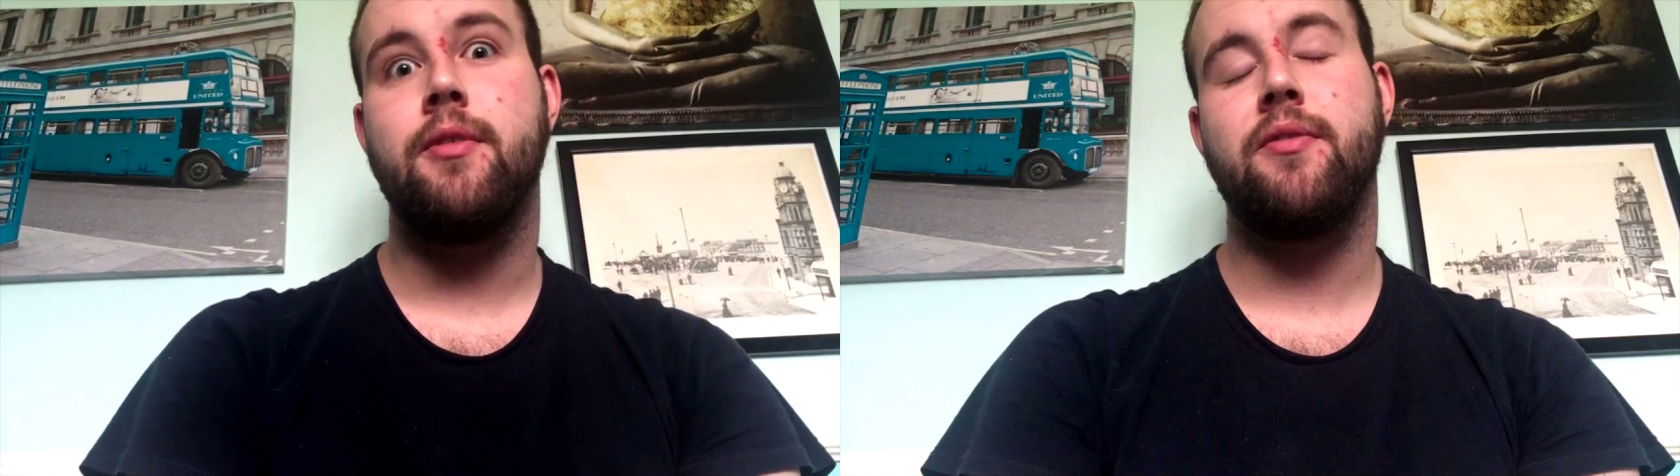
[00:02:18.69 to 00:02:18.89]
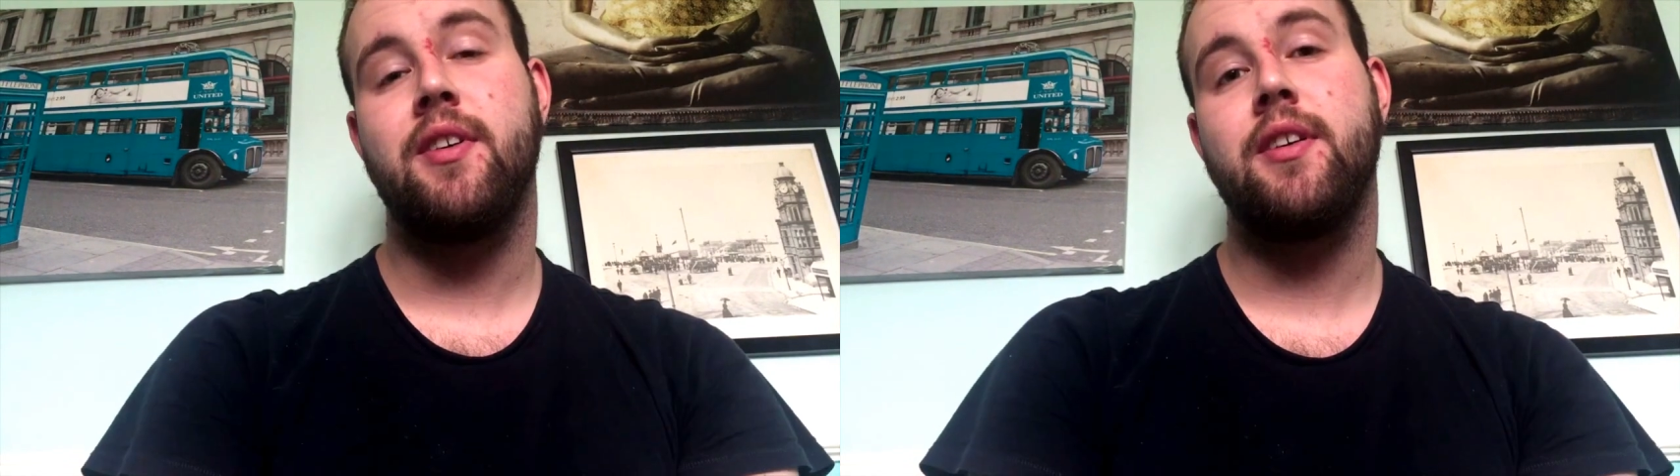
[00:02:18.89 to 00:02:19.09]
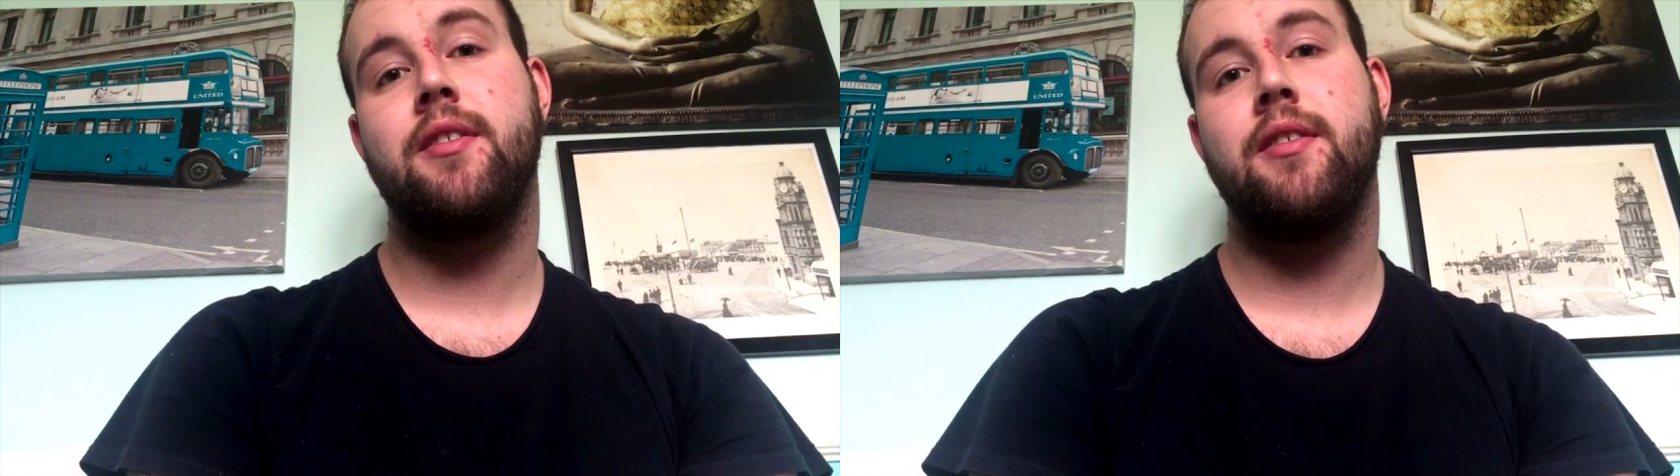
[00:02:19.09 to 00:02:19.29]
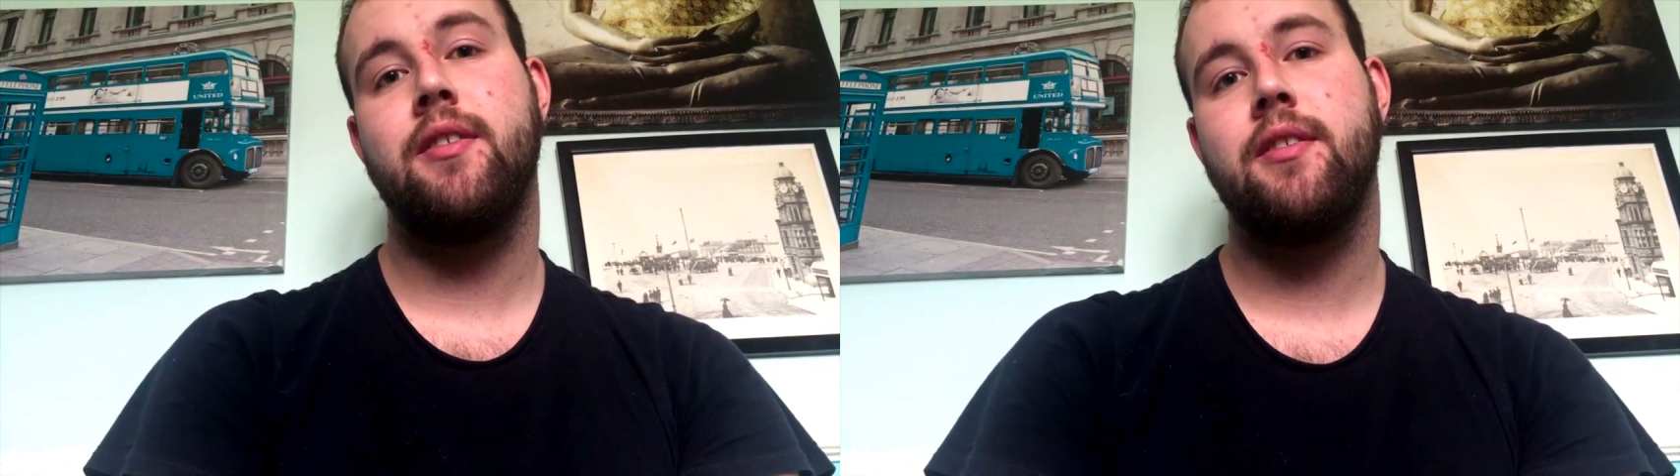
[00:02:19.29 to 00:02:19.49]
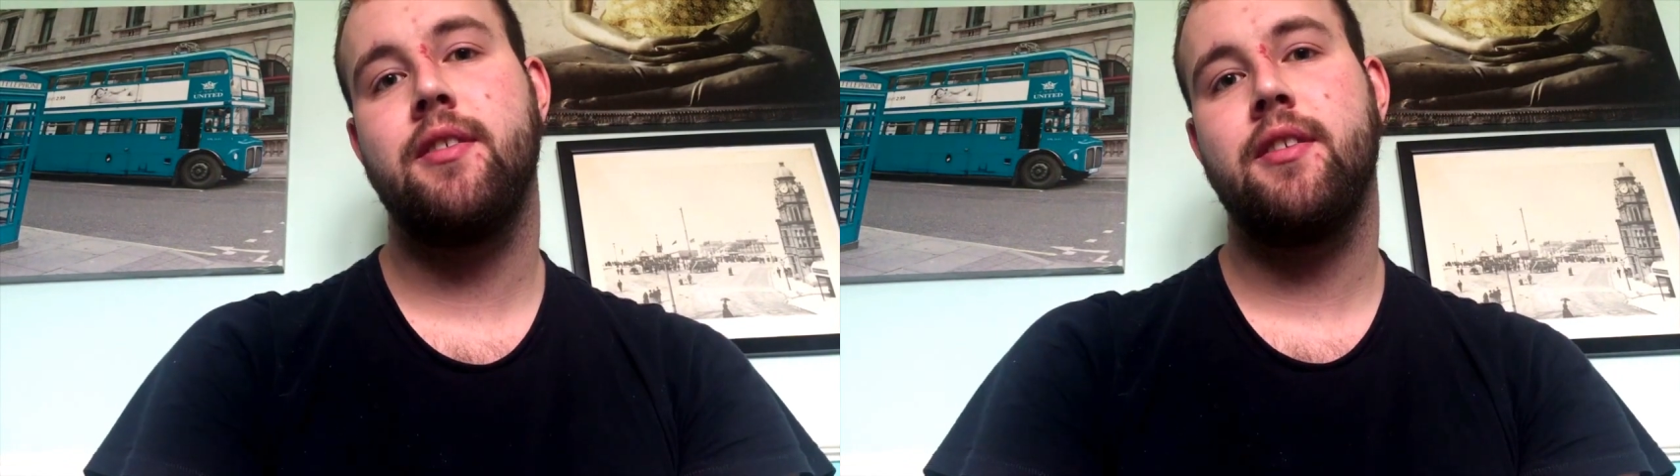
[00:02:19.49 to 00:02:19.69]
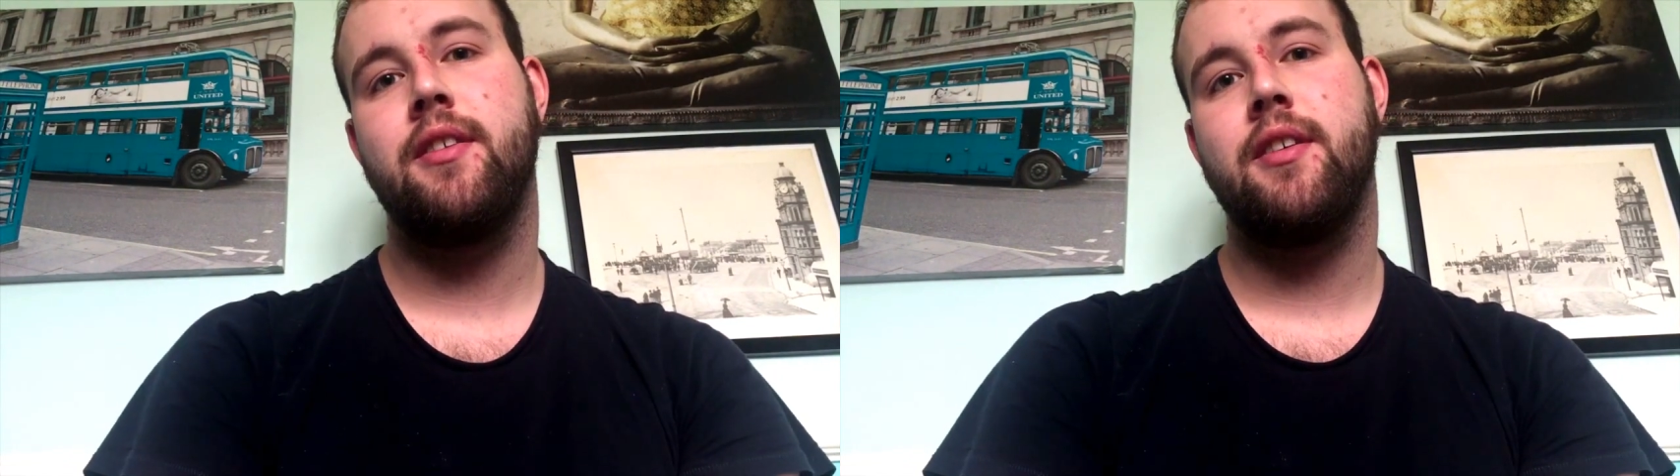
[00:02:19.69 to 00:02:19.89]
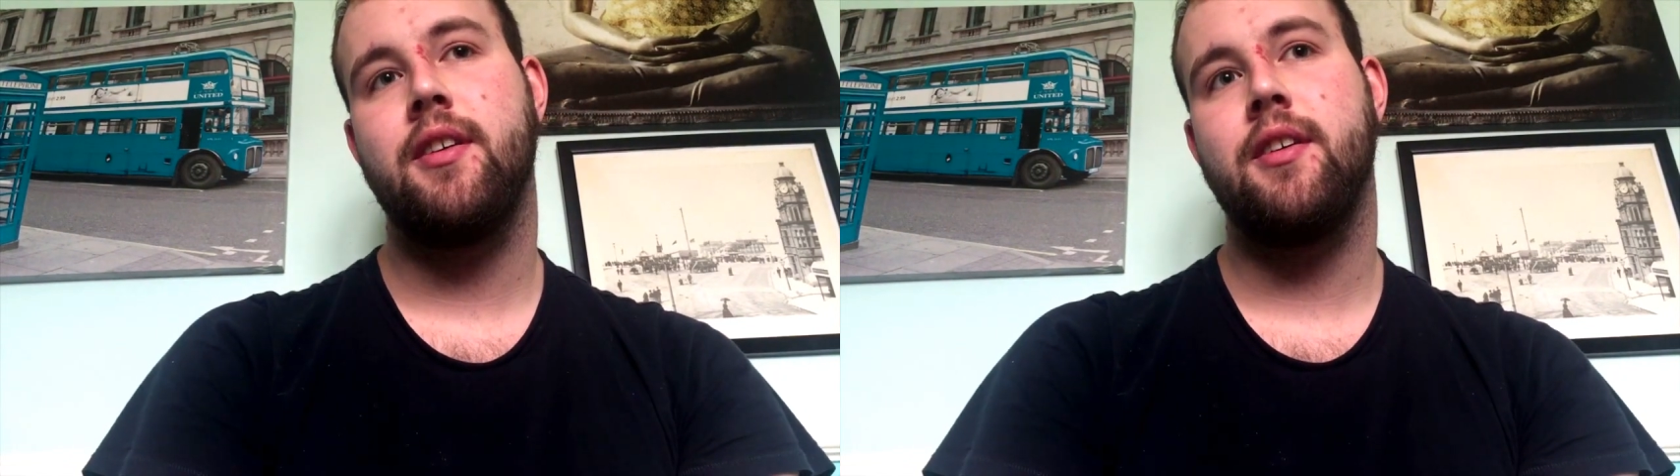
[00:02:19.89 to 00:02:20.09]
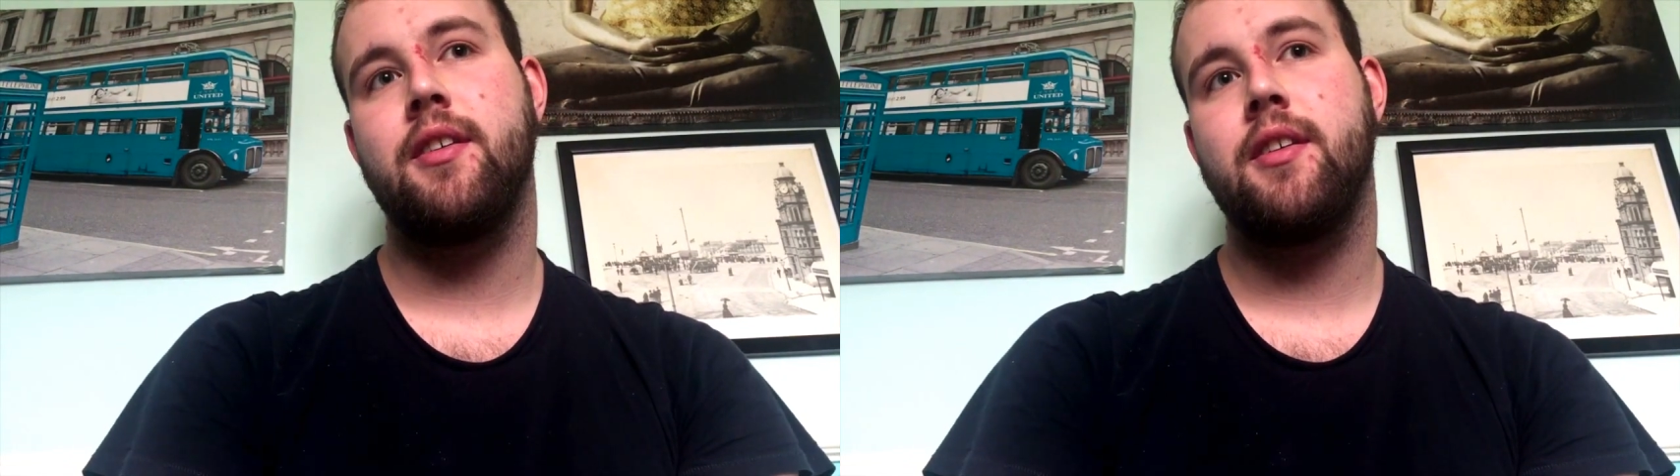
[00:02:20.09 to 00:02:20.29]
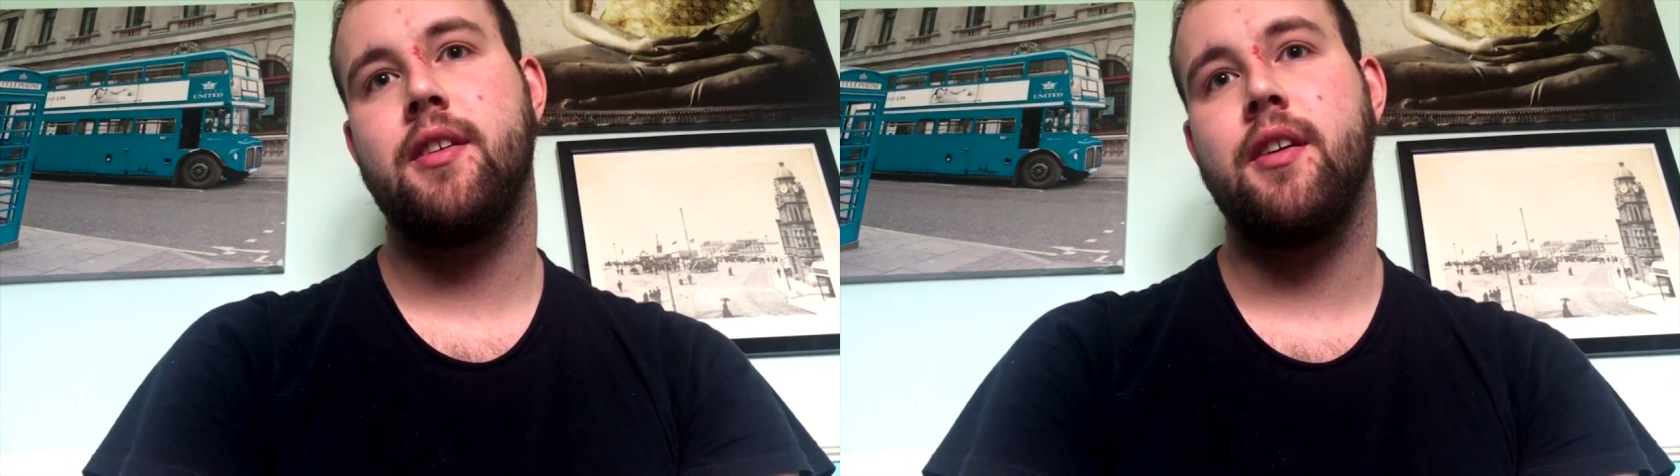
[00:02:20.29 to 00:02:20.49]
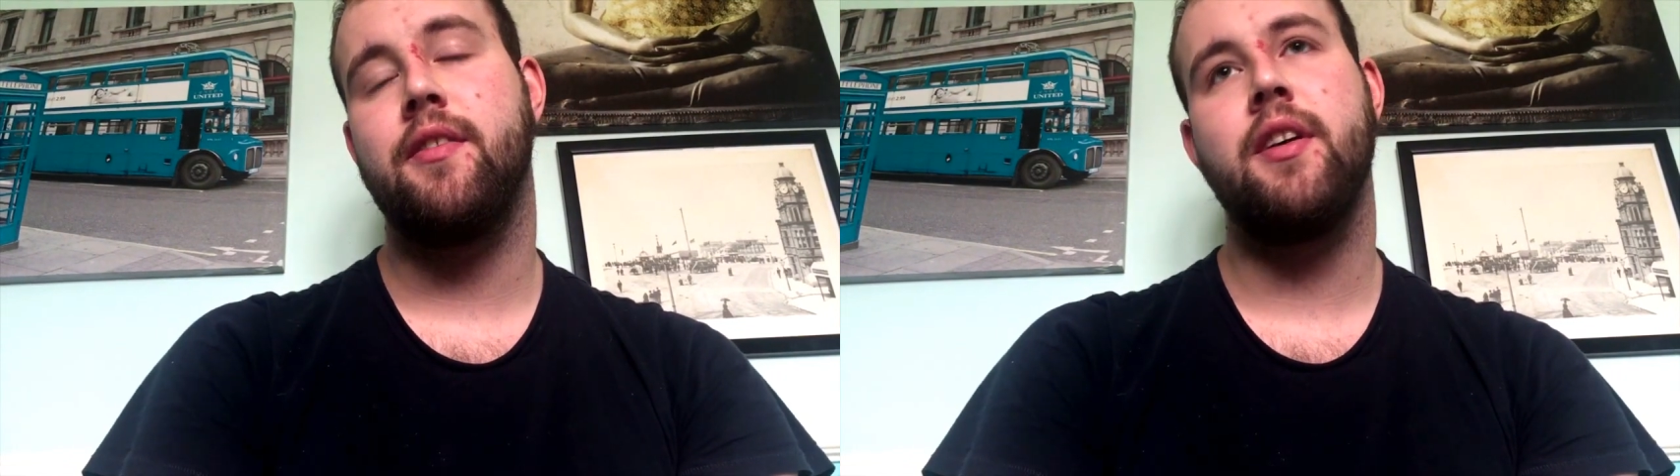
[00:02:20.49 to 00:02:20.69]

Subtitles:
fine, and